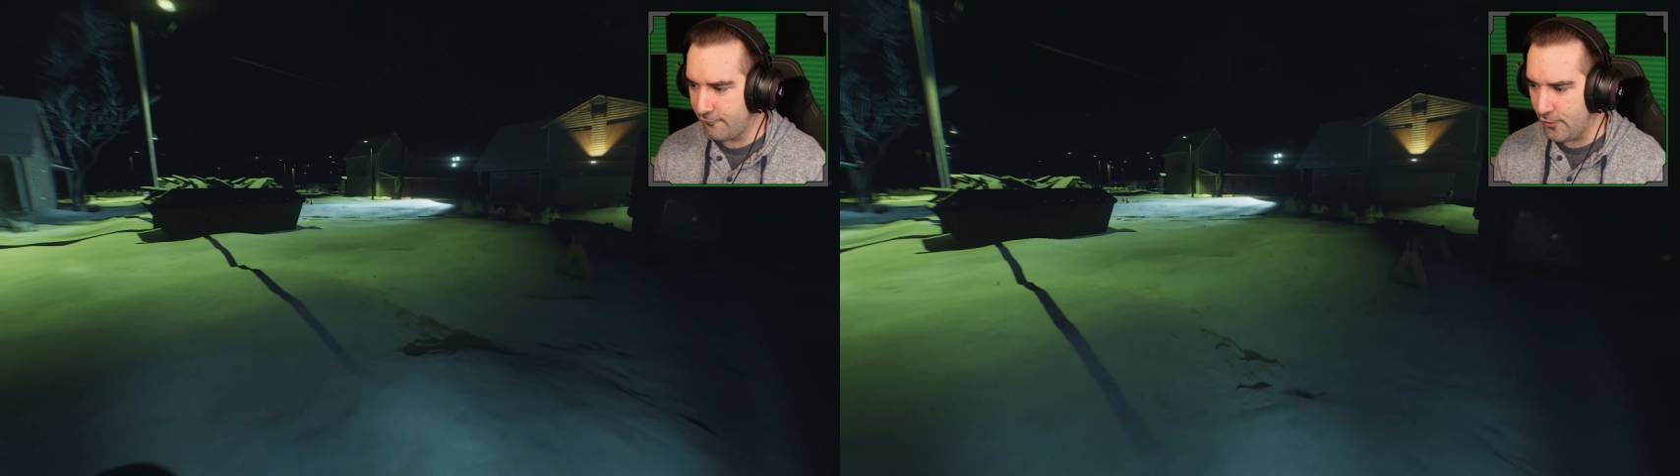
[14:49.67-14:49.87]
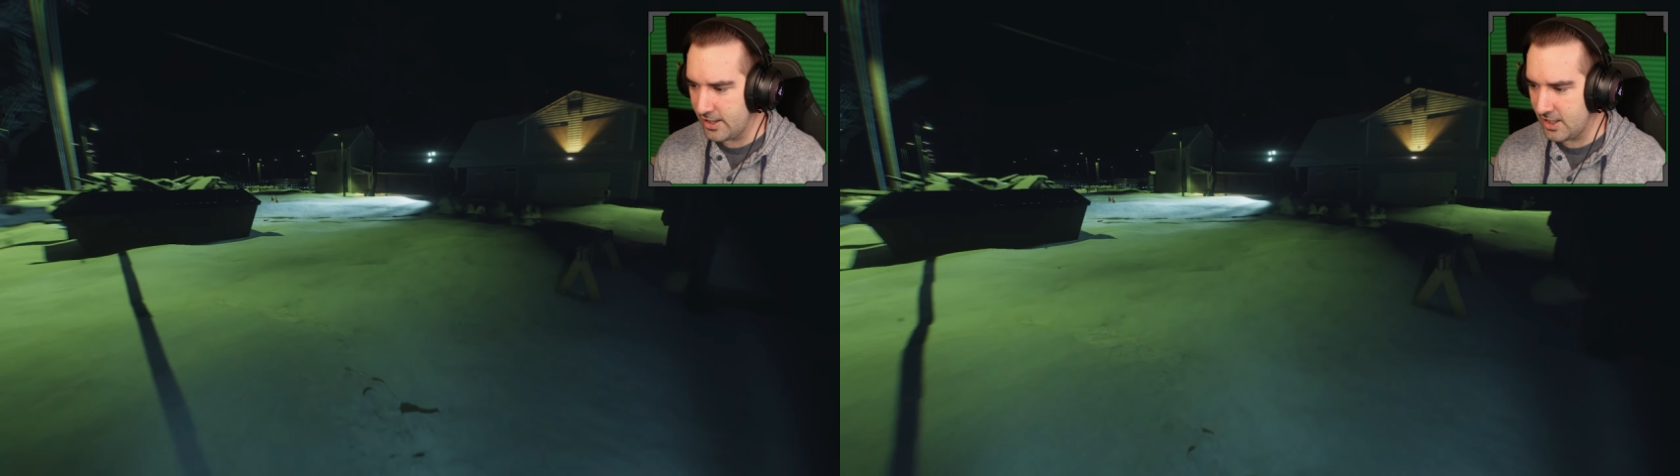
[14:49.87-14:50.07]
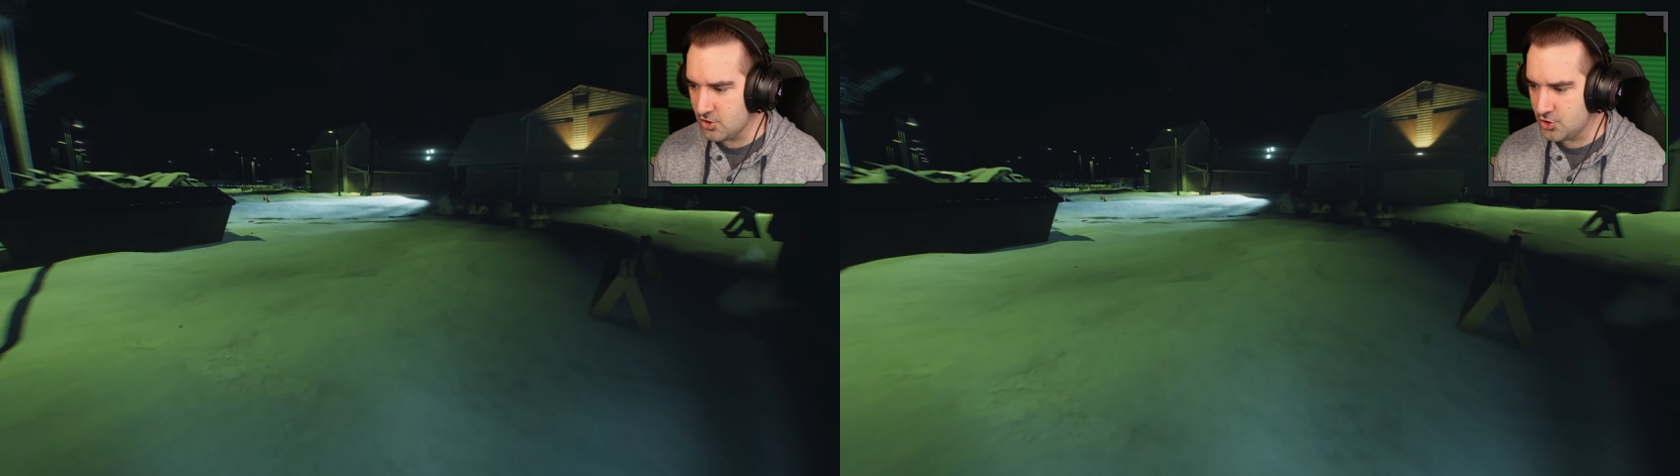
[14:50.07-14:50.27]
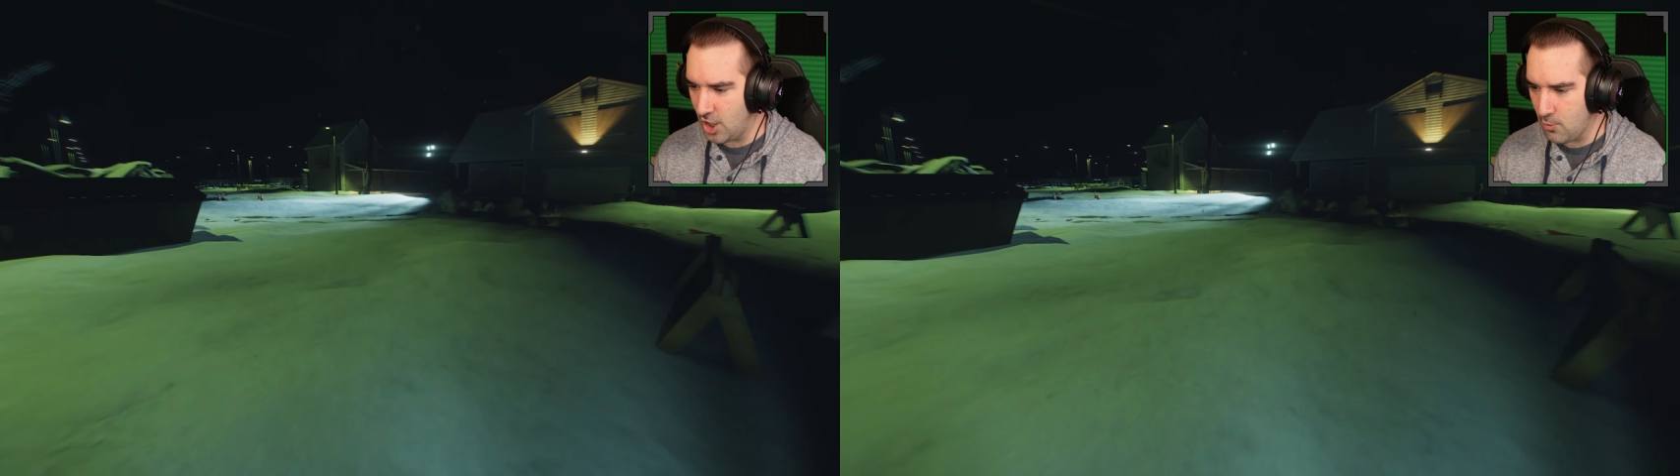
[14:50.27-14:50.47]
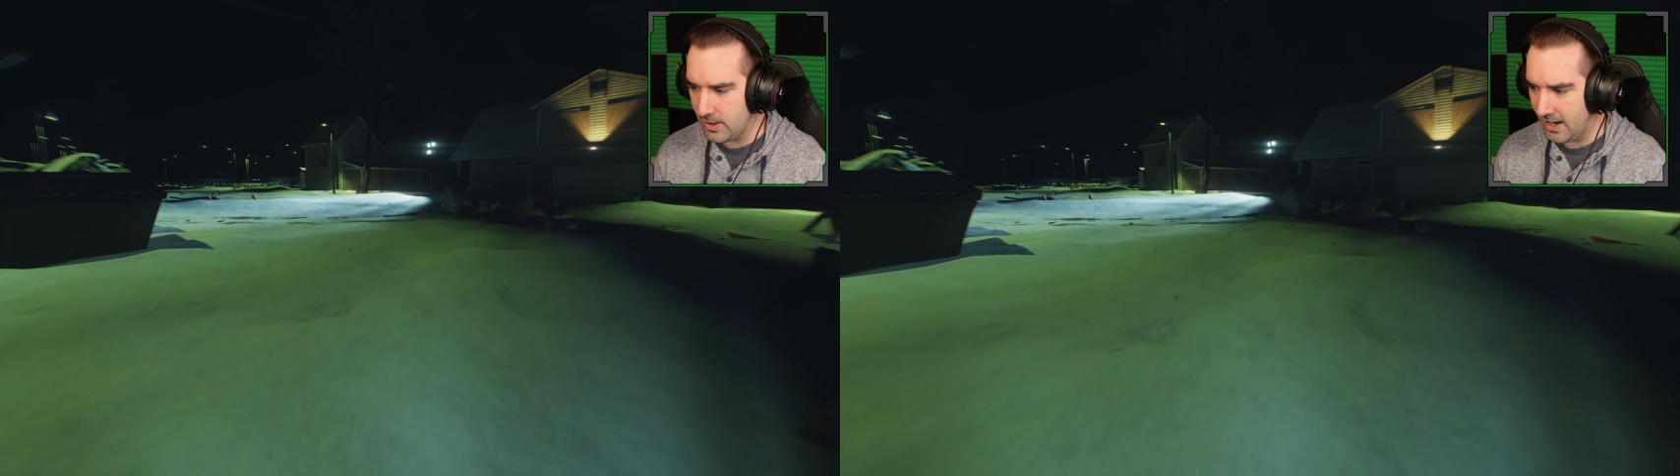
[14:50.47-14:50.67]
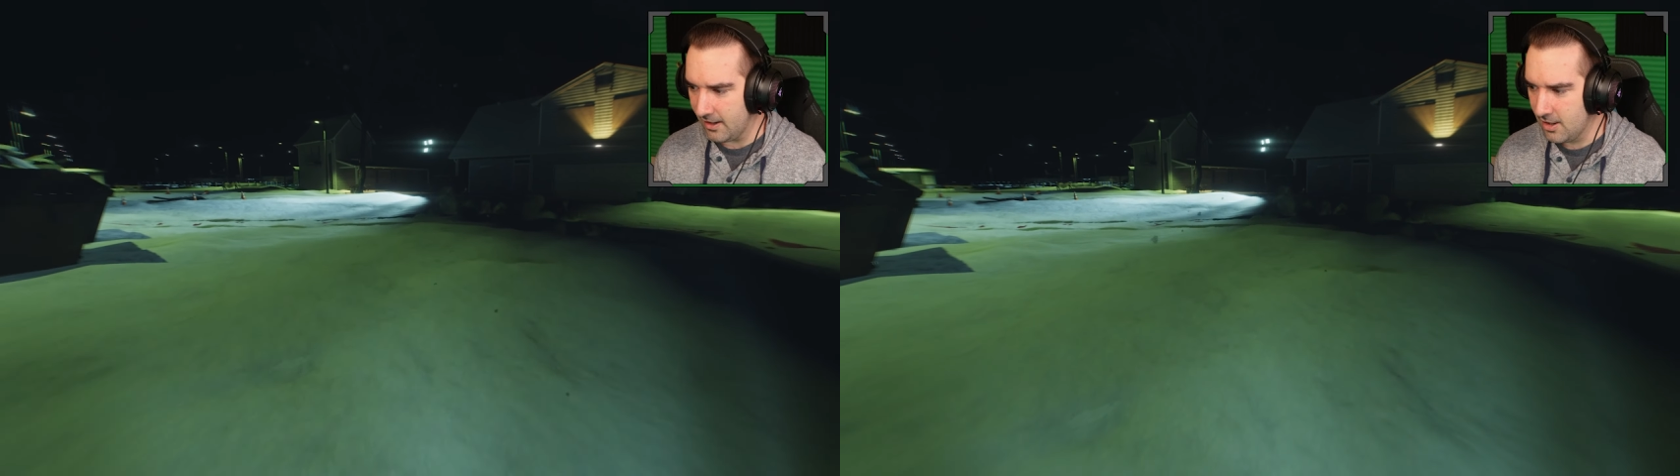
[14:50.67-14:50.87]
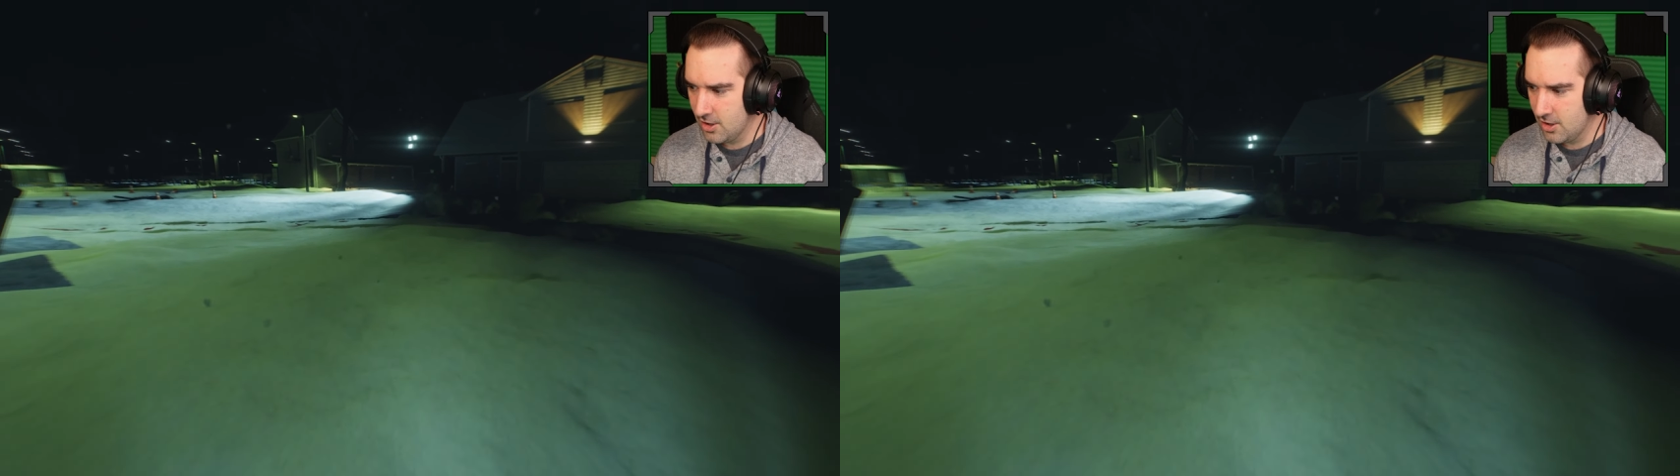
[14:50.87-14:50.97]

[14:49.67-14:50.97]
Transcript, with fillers: frickin' joking.